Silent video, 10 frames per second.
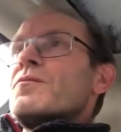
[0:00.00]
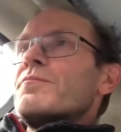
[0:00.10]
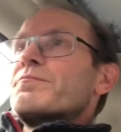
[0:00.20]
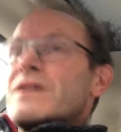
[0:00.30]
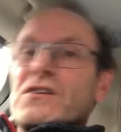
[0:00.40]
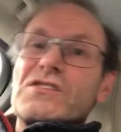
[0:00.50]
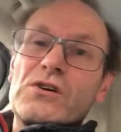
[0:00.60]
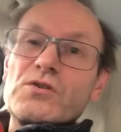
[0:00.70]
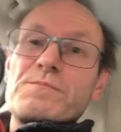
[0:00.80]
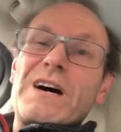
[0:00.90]
Because it
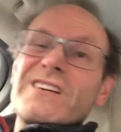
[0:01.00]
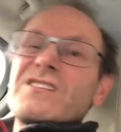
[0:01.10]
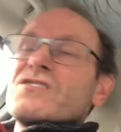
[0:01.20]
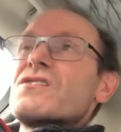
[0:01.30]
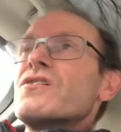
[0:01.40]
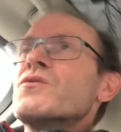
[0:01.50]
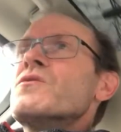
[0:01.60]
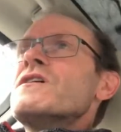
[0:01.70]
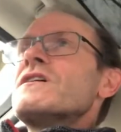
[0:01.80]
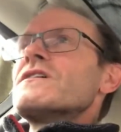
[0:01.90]
goes past the school.
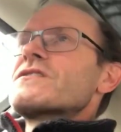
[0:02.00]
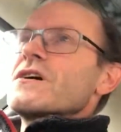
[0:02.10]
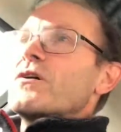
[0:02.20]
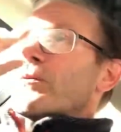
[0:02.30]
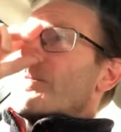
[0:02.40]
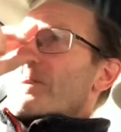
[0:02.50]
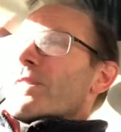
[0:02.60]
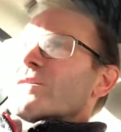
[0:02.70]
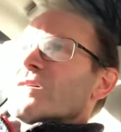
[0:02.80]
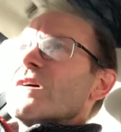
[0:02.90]
So
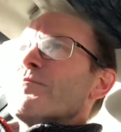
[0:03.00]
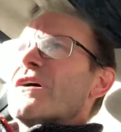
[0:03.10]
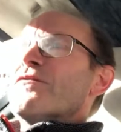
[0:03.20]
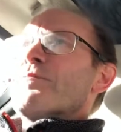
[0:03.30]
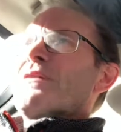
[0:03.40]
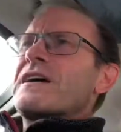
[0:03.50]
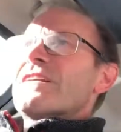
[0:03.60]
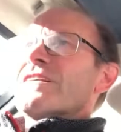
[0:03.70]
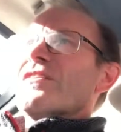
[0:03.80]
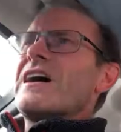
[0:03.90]
it's a little bit of a pain
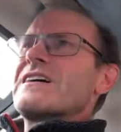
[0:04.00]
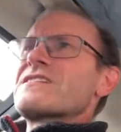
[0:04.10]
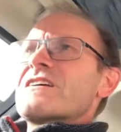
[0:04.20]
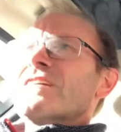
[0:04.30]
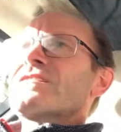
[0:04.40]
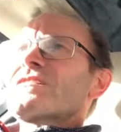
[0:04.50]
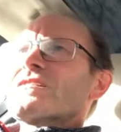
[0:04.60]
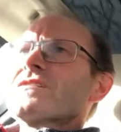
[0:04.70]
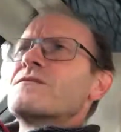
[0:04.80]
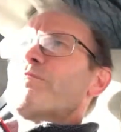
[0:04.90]
in that sense that
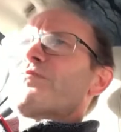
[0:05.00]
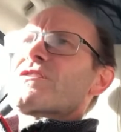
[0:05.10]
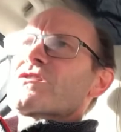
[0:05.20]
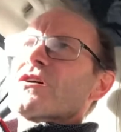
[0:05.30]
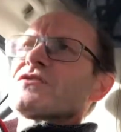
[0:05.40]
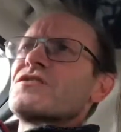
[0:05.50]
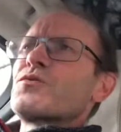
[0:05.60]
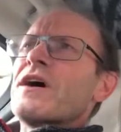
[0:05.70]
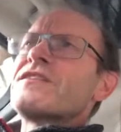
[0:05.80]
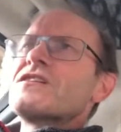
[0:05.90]
you're stuck to
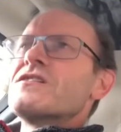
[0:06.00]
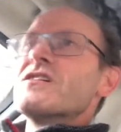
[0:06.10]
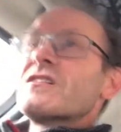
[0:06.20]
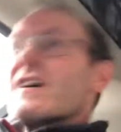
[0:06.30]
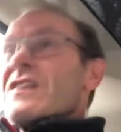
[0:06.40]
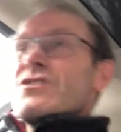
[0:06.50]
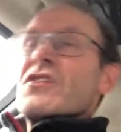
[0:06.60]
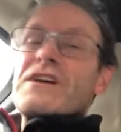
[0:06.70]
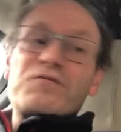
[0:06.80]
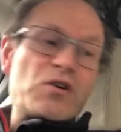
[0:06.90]
20 just. It's
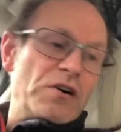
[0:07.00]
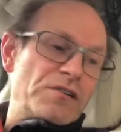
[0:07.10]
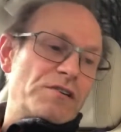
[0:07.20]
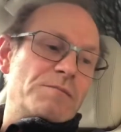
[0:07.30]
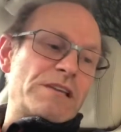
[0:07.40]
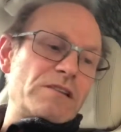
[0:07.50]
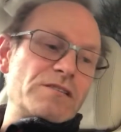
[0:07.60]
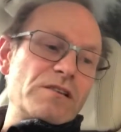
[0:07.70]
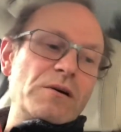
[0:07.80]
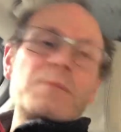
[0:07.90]
only a few hundred
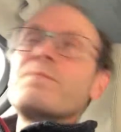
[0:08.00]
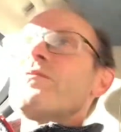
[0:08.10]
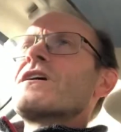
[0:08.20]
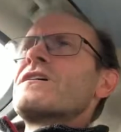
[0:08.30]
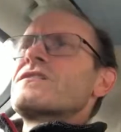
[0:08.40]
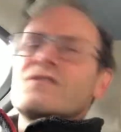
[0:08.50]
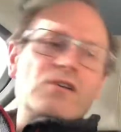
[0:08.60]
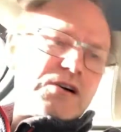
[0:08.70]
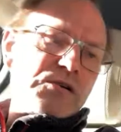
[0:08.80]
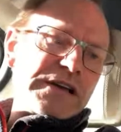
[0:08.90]
meters though. It's
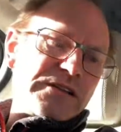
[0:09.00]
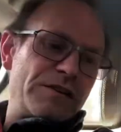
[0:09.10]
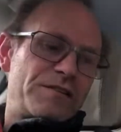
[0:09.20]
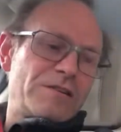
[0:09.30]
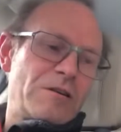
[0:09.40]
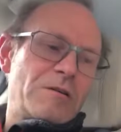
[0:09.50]
not horrendous.